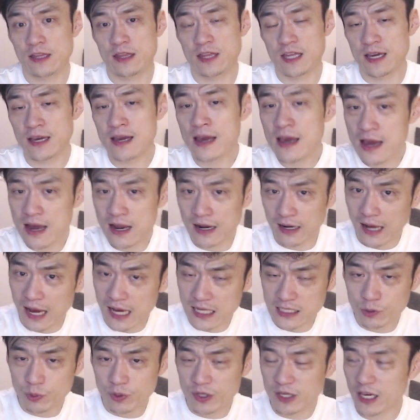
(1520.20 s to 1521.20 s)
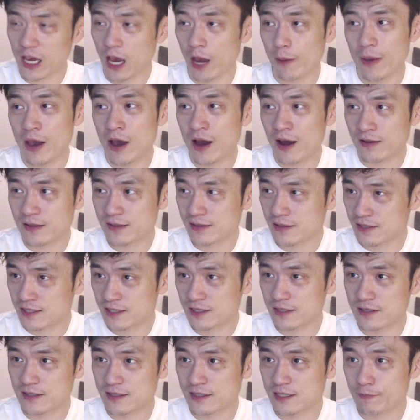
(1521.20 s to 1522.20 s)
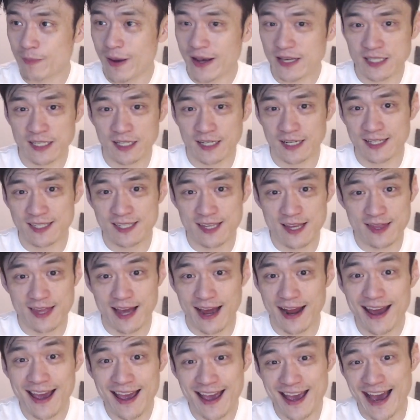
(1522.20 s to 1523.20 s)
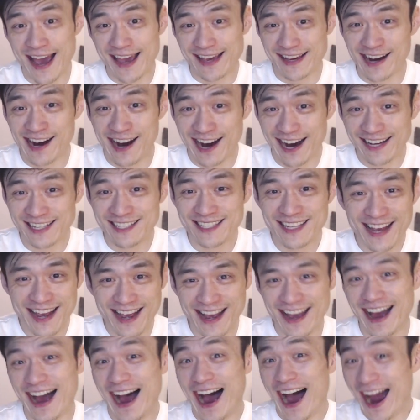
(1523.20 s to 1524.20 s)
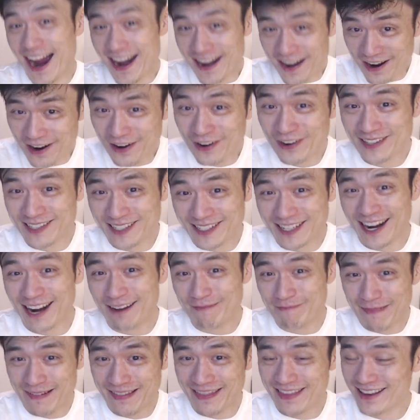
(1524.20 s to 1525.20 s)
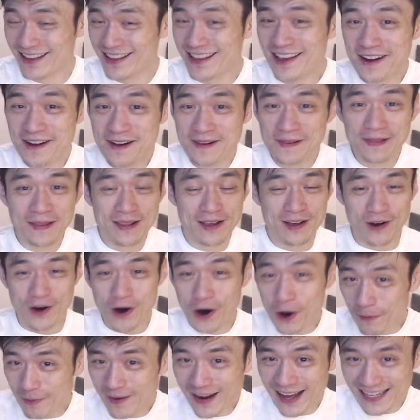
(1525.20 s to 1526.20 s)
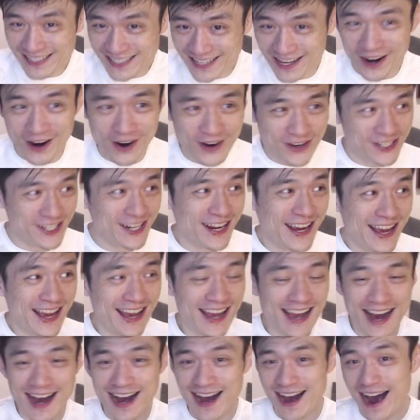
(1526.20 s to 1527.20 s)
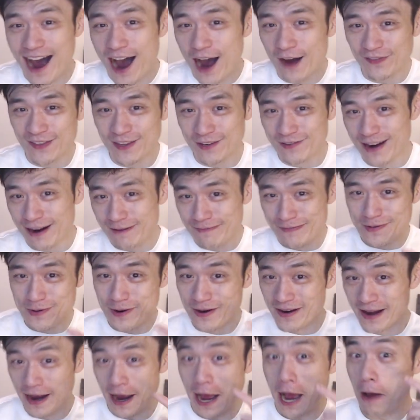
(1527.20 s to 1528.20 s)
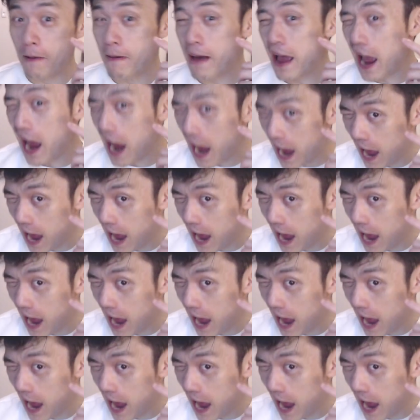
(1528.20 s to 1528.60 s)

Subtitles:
thing. Last week he came out and basically said that, hey guys, I know who's going to be the All Blacks coach after the Rugby World Cup.